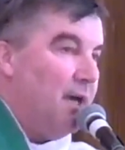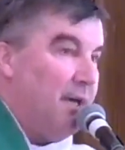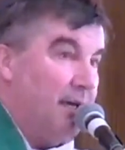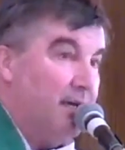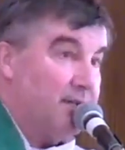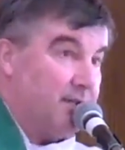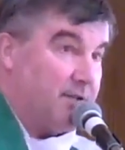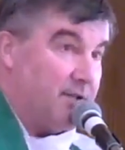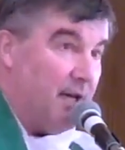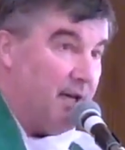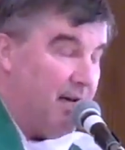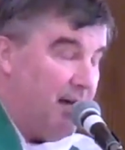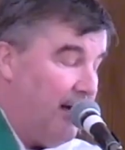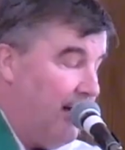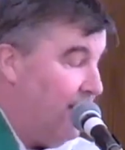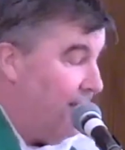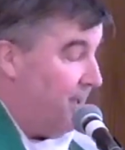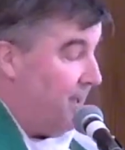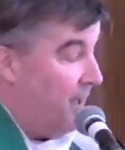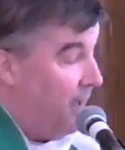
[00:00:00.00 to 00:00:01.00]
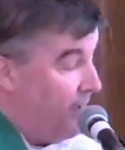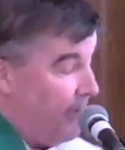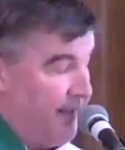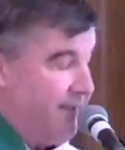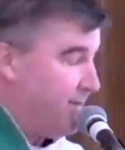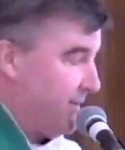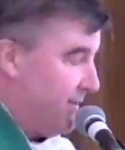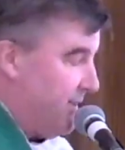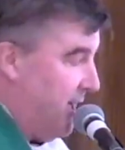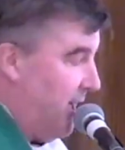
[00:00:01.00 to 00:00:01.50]
It's a,
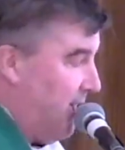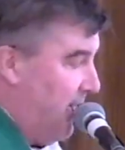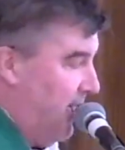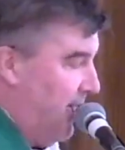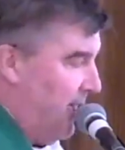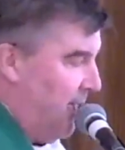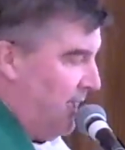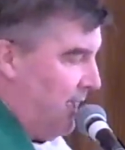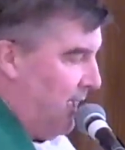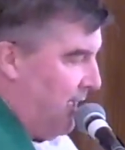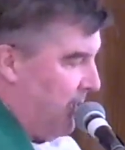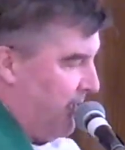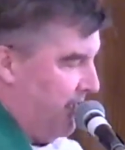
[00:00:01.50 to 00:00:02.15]
it's a,